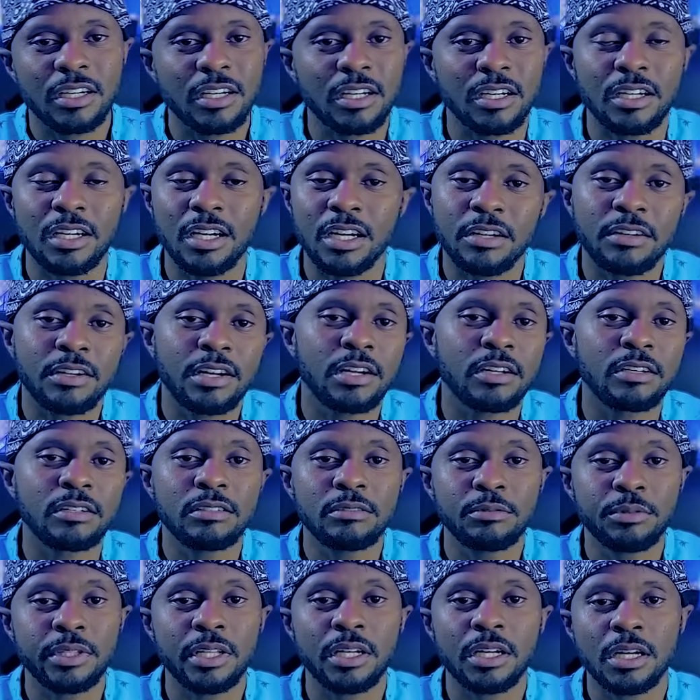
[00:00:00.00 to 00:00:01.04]

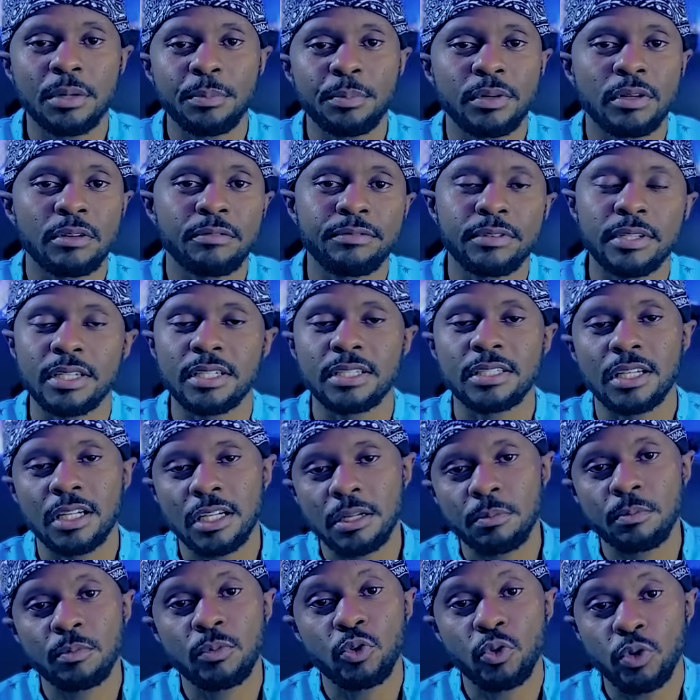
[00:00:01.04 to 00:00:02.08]
around with a couple of things,
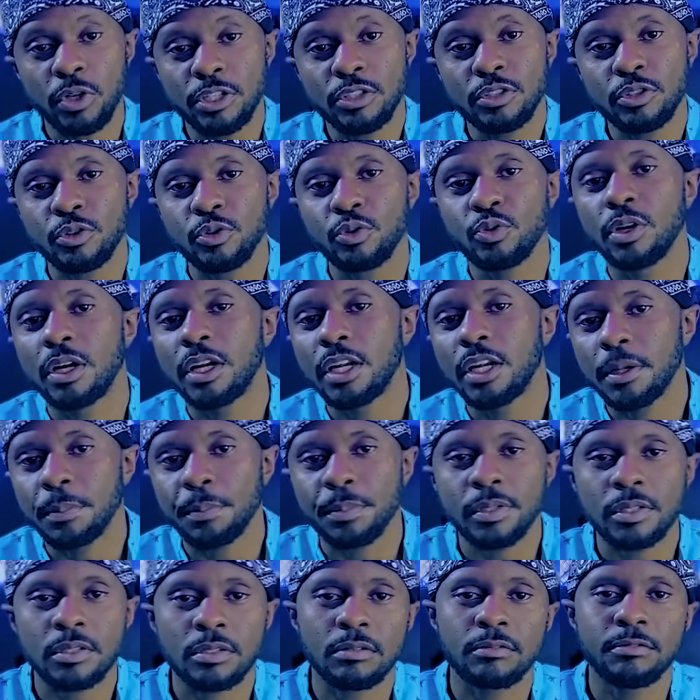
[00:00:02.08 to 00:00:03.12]
and I'm going to do an
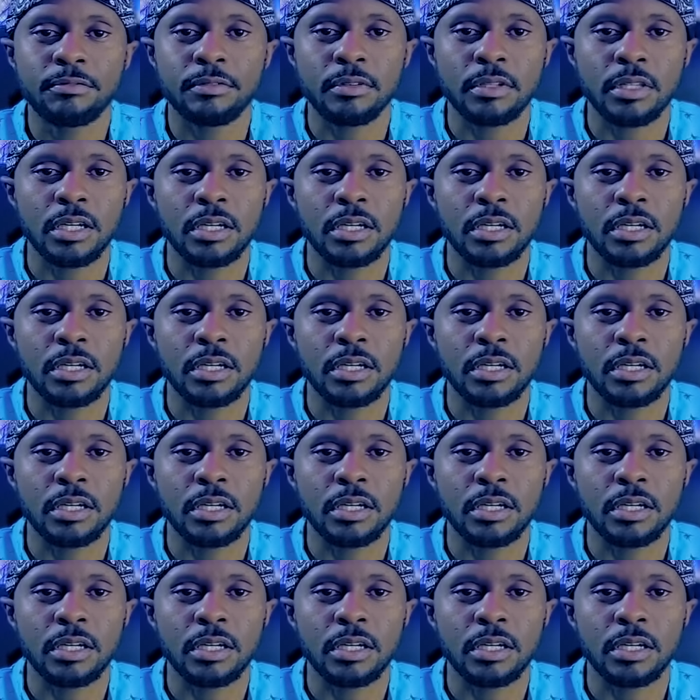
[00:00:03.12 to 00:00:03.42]
episode for